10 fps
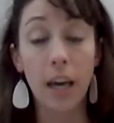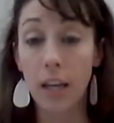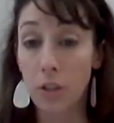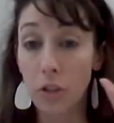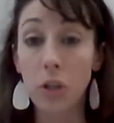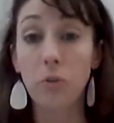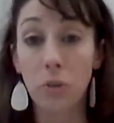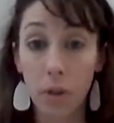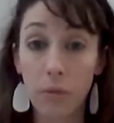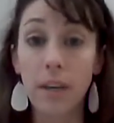an
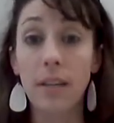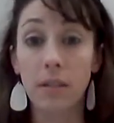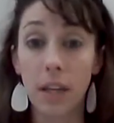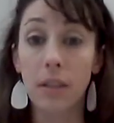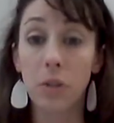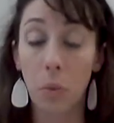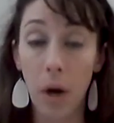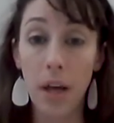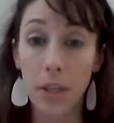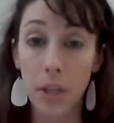excuse or a reason as to
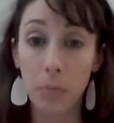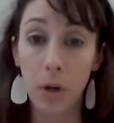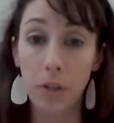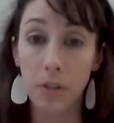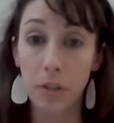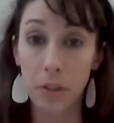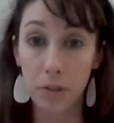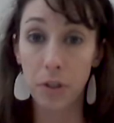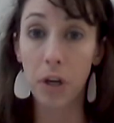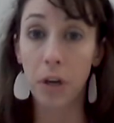why this person
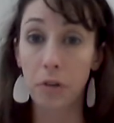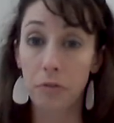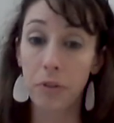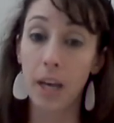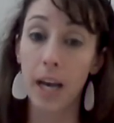deserved